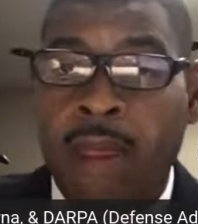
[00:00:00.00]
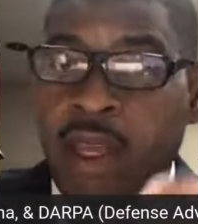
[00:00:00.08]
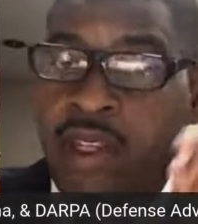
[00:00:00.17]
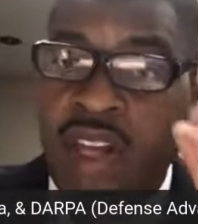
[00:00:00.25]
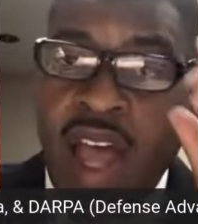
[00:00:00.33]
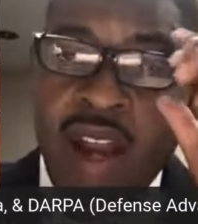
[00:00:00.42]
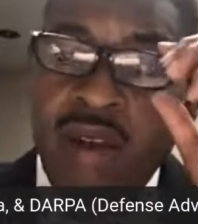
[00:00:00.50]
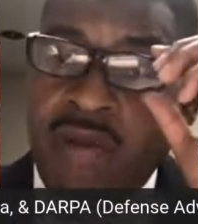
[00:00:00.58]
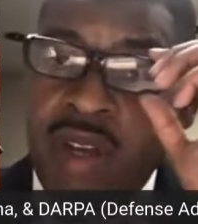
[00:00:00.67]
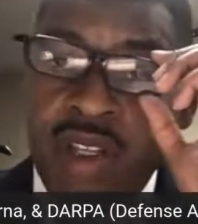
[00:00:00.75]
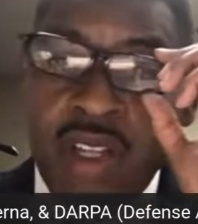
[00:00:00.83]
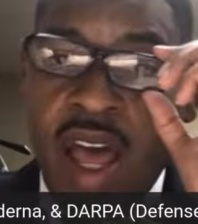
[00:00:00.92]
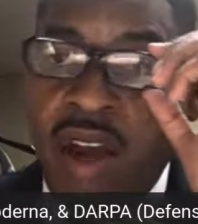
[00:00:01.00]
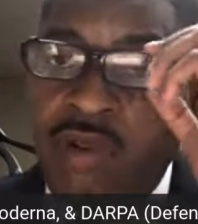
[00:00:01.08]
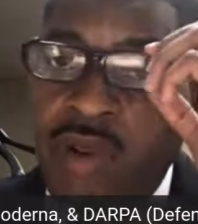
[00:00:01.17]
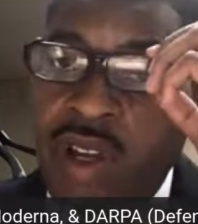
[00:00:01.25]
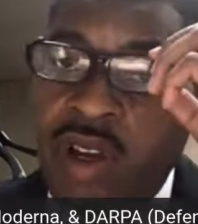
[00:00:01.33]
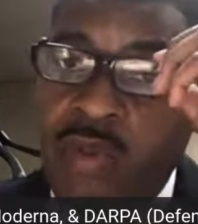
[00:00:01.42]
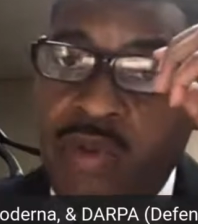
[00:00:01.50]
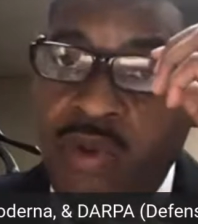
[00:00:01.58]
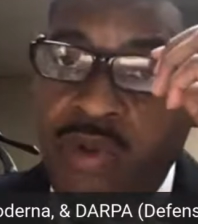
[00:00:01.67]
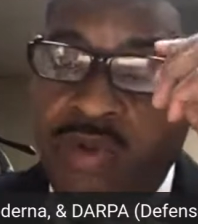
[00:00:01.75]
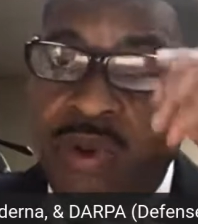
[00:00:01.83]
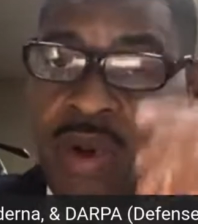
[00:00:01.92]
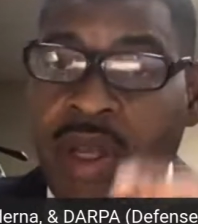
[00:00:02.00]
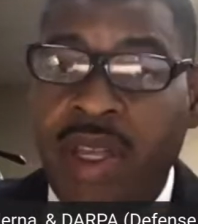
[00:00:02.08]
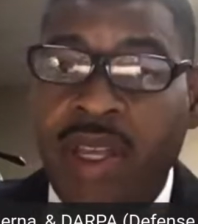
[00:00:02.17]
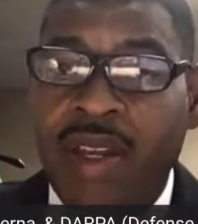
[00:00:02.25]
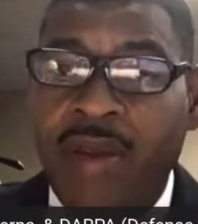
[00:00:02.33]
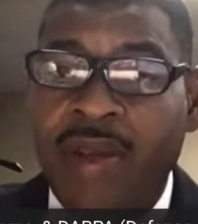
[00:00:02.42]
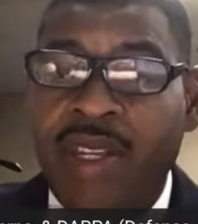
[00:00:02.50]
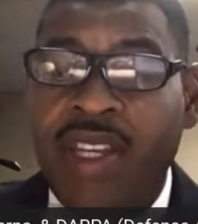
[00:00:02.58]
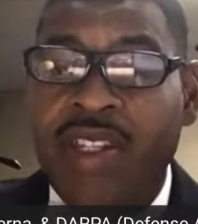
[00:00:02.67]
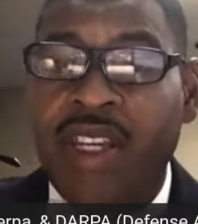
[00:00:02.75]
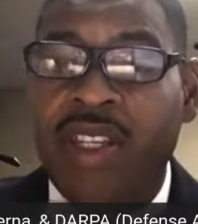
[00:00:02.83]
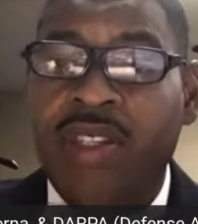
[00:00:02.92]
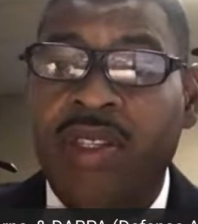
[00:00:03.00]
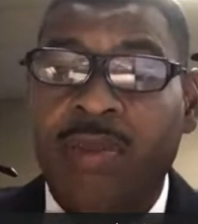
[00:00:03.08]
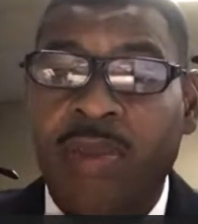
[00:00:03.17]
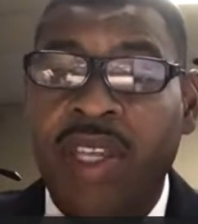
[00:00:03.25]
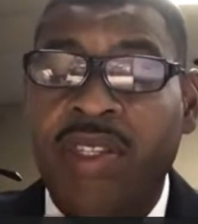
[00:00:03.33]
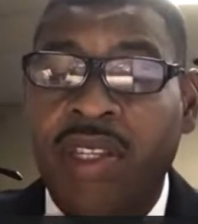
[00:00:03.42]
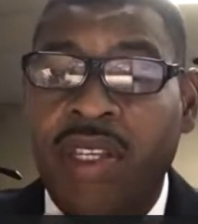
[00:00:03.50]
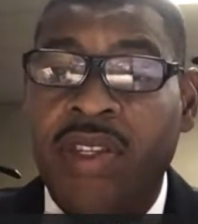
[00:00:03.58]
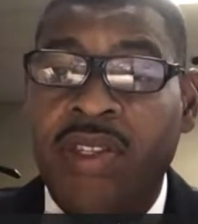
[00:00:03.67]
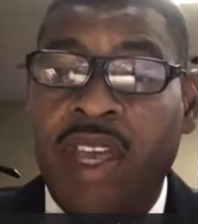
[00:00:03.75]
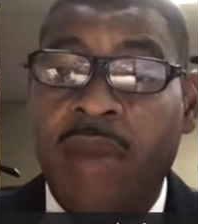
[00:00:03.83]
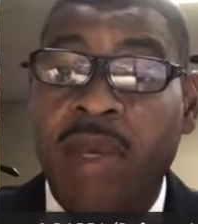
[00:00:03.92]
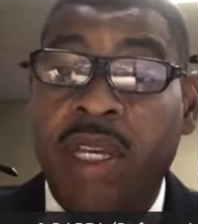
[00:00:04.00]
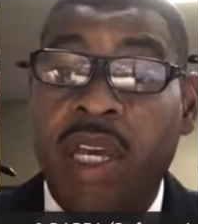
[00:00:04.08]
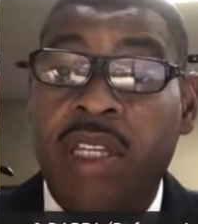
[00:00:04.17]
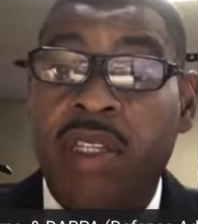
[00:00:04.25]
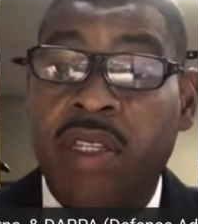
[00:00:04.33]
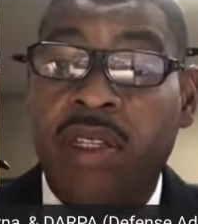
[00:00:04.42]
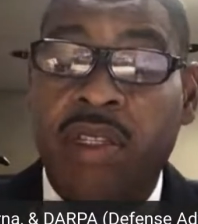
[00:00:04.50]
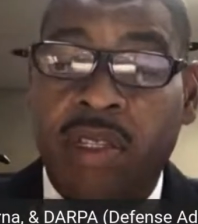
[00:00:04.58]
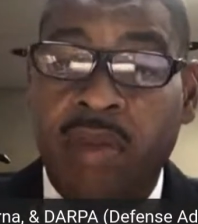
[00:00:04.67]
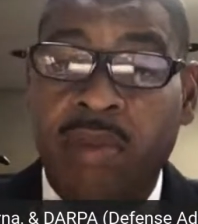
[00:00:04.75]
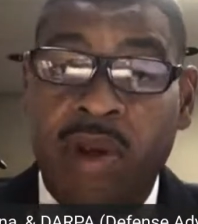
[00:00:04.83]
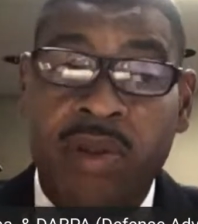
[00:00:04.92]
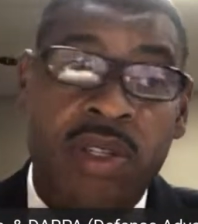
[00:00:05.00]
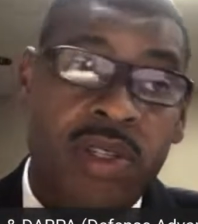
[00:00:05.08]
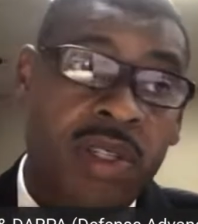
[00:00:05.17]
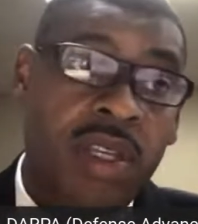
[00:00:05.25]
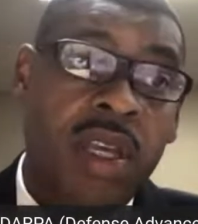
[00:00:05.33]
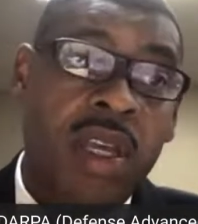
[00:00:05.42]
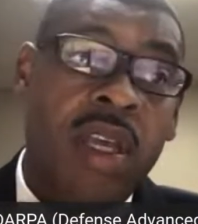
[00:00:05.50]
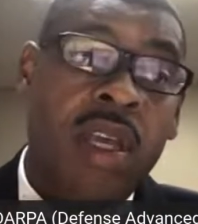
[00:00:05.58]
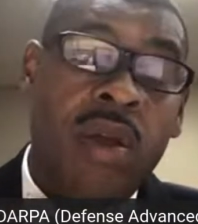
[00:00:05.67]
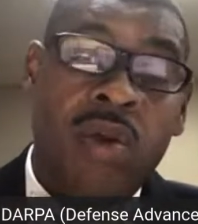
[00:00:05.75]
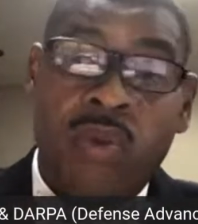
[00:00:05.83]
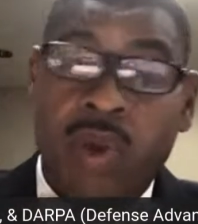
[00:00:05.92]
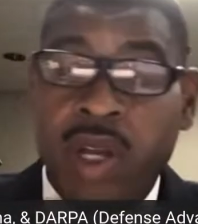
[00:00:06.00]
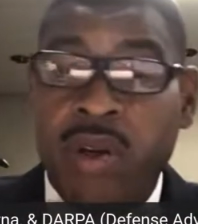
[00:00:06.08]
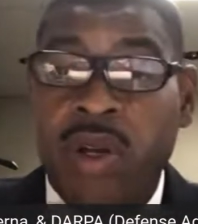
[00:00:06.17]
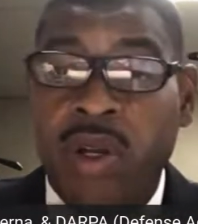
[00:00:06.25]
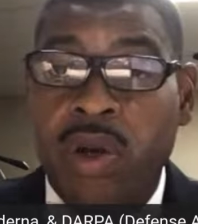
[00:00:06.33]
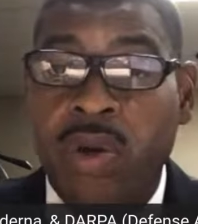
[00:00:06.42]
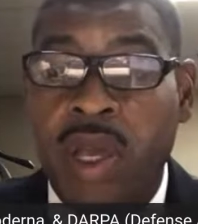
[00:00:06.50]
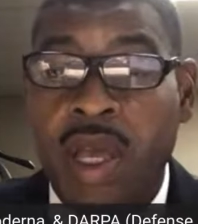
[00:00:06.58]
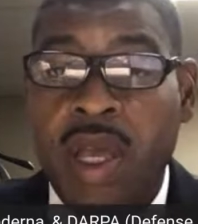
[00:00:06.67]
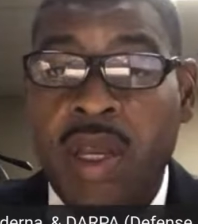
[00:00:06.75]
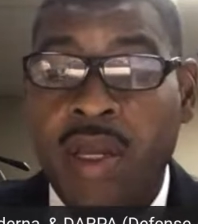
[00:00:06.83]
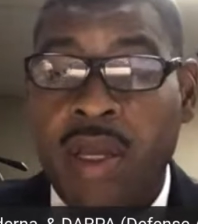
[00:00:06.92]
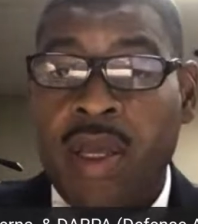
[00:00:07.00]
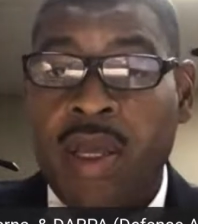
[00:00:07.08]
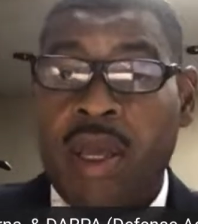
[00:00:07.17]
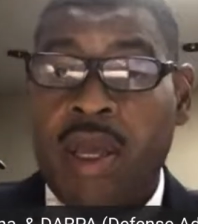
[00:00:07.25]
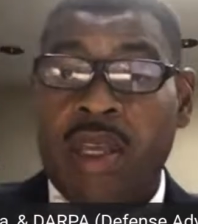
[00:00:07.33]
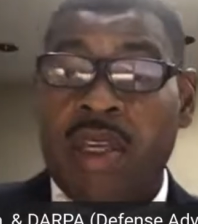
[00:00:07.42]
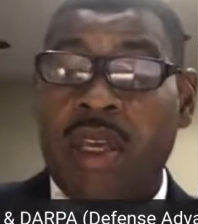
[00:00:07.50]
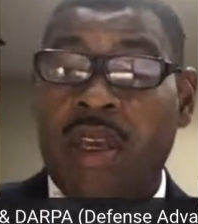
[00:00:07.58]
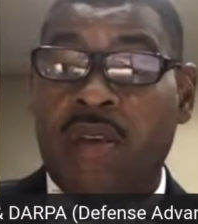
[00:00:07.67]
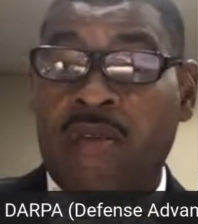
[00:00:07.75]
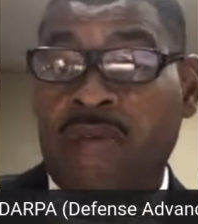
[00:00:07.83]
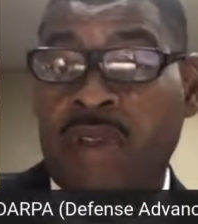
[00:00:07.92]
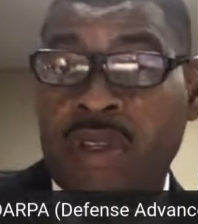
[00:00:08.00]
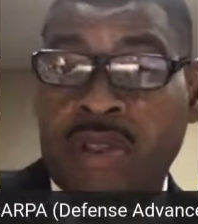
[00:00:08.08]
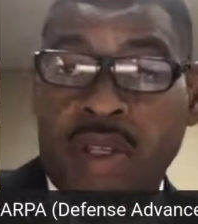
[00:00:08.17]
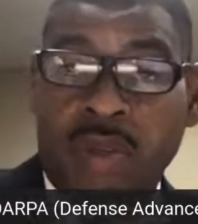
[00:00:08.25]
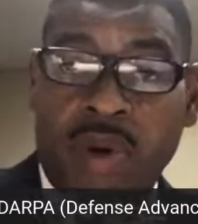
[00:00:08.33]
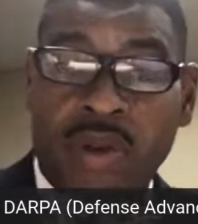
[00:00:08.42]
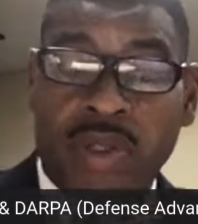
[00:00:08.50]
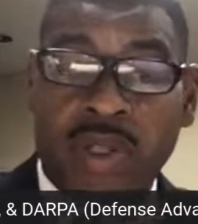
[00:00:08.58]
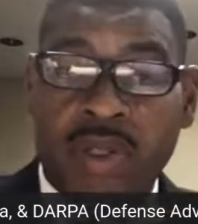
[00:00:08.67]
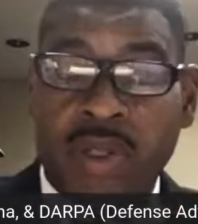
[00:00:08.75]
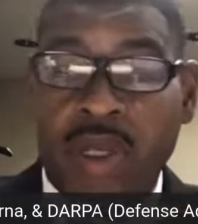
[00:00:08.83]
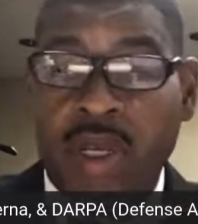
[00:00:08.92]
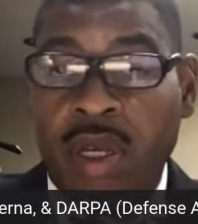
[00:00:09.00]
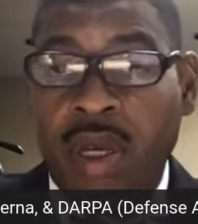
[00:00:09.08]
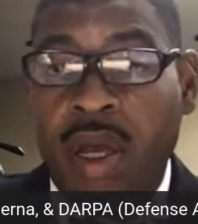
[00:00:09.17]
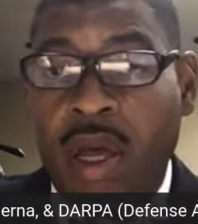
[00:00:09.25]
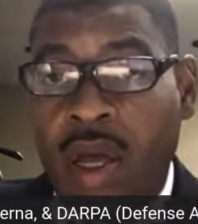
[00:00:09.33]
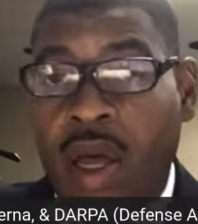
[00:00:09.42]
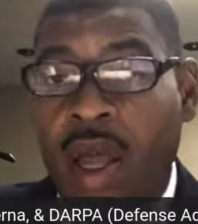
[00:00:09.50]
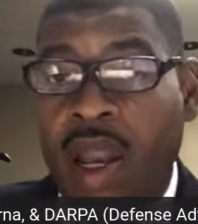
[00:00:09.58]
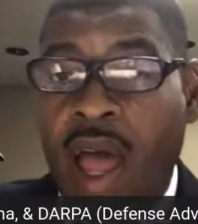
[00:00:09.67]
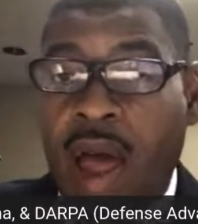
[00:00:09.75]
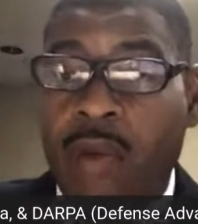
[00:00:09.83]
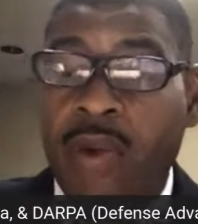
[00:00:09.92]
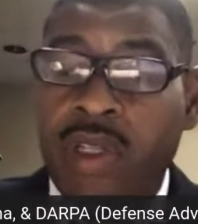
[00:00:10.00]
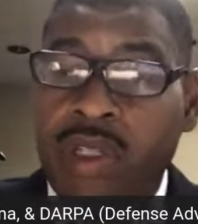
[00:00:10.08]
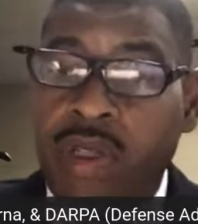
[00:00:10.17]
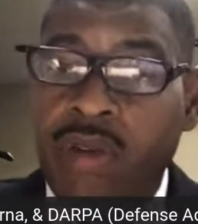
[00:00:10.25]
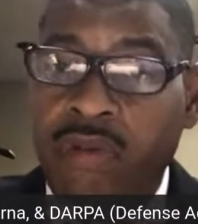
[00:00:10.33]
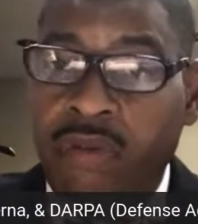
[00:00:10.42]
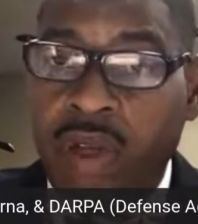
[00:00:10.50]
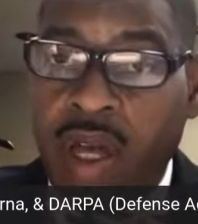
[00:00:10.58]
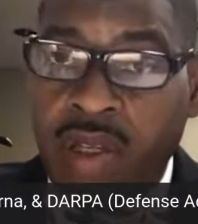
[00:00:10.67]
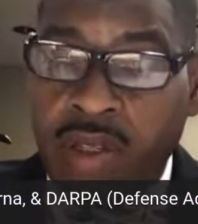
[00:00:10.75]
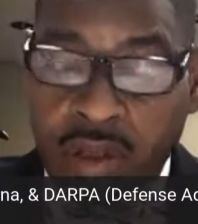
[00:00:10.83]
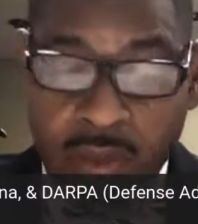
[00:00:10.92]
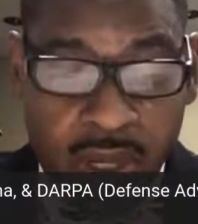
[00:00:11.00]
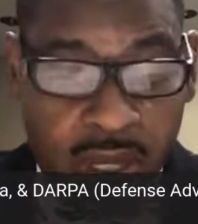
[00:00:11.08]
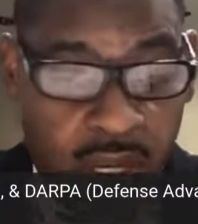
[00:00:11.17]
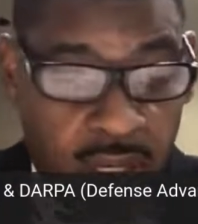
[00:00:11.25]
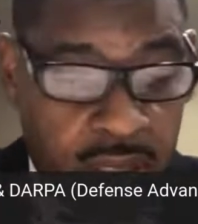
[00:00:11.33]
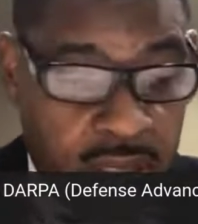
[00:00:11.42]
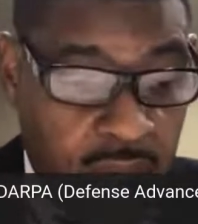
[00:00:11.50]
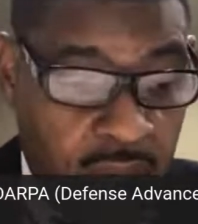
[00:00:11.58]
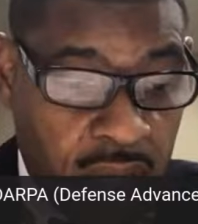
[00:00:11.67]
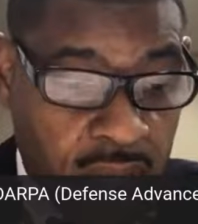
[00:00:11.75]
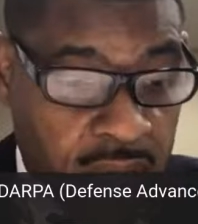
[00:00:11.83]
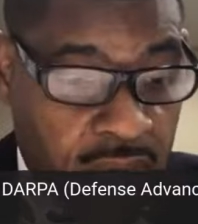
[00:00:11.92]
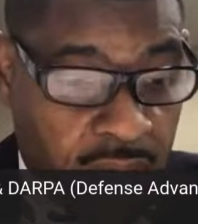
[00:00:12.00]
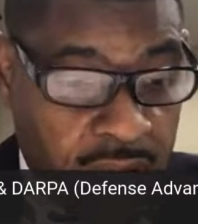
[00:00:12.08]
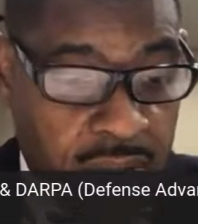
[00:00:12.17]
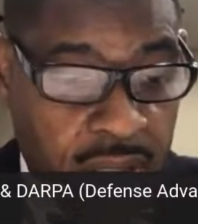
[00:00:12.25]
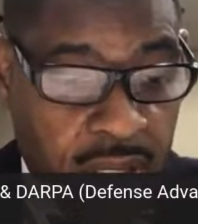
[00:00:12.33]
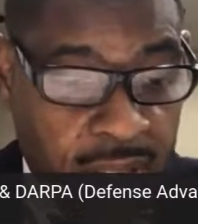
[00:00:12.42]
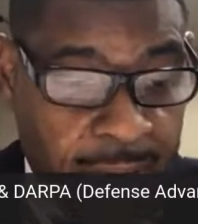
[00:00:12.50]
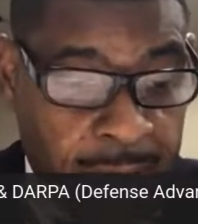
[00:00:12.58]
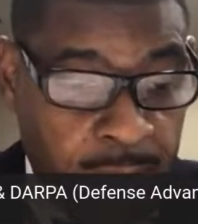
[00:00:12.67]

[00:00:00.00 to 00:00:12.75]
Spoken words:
It's not a real approval, but they just basically saying, because this is an emergency, we're going to go ahead and give this emergency allowance for us to begin to take this vaccine.